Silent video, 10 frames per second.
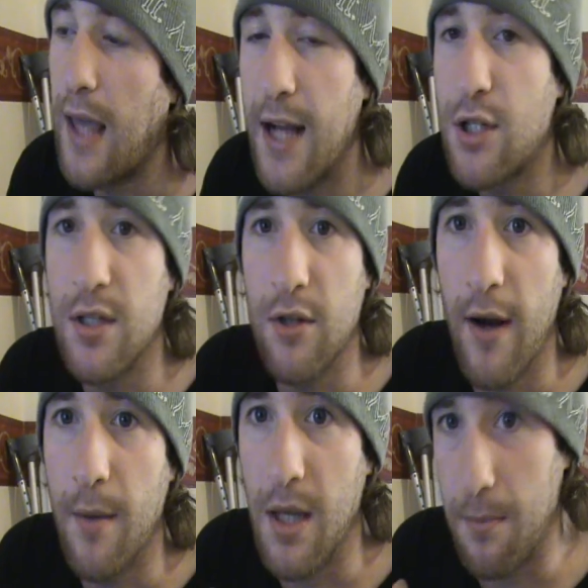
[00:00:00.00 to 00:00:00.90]
catches your
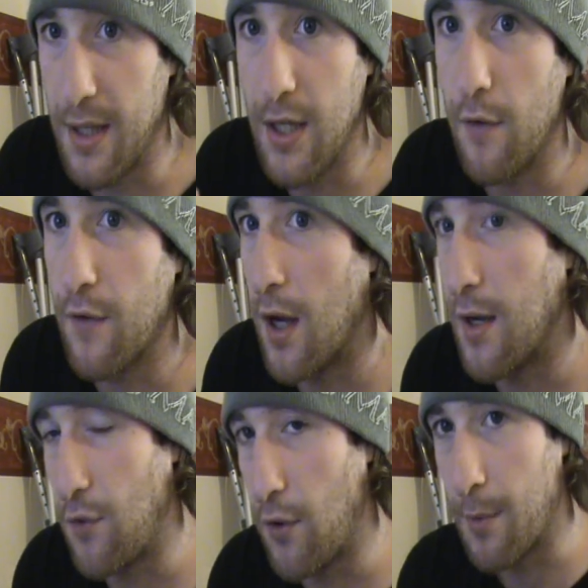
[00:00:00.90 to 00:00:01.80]
enemy completely off guard.
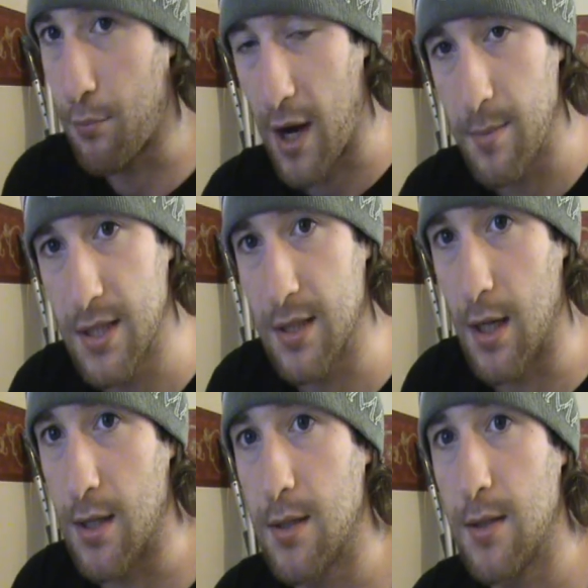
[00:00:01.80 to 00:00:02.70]
If you're in a prepped
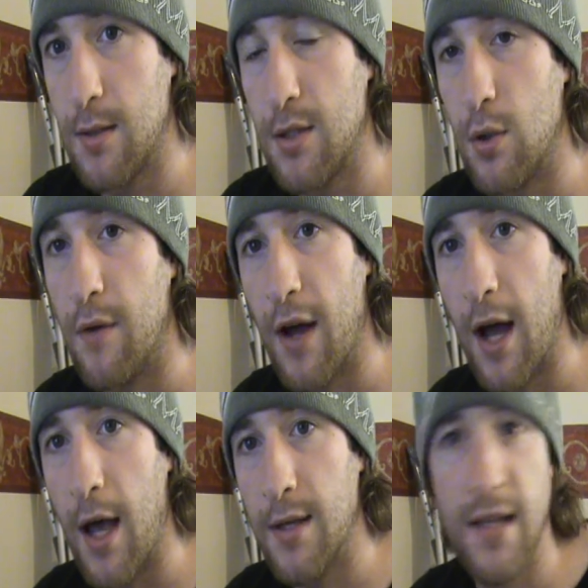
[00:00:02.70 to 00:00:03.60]
stance, sort
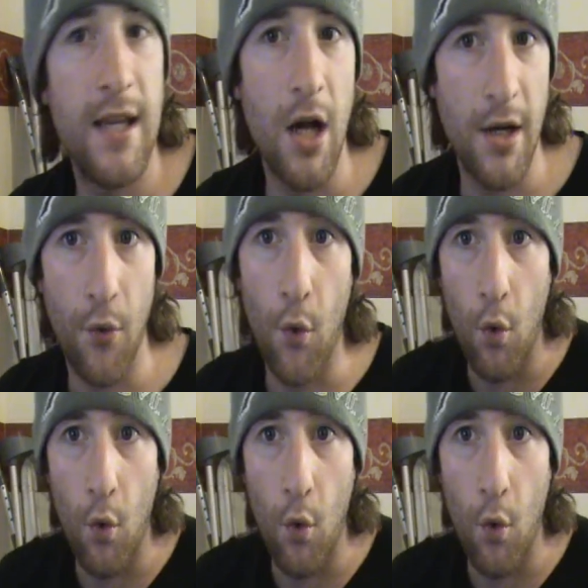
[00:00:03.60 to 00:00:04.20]
of say guard of